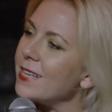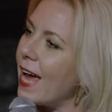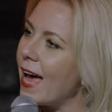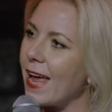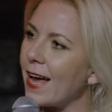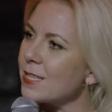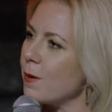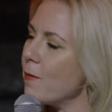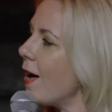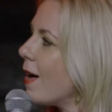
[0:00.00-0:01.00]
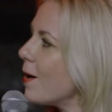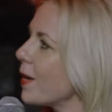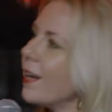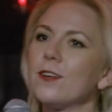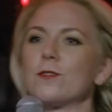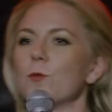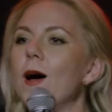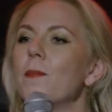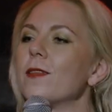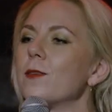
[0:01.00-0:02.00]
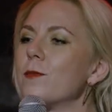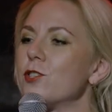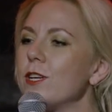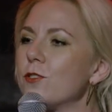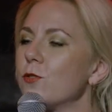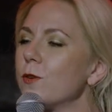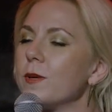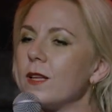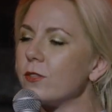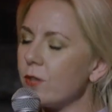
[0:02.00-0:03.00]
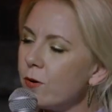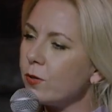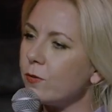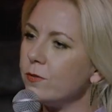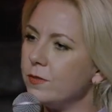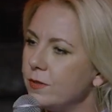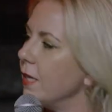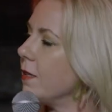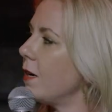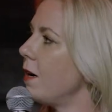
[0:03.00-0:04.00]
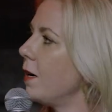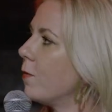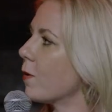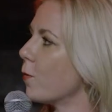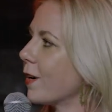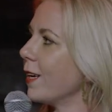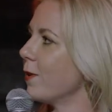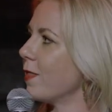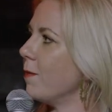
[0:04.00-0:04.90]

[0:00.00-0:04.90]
dad asked my mom, can I swap out the machine? She would have been like, no, you ding dong, we're working with the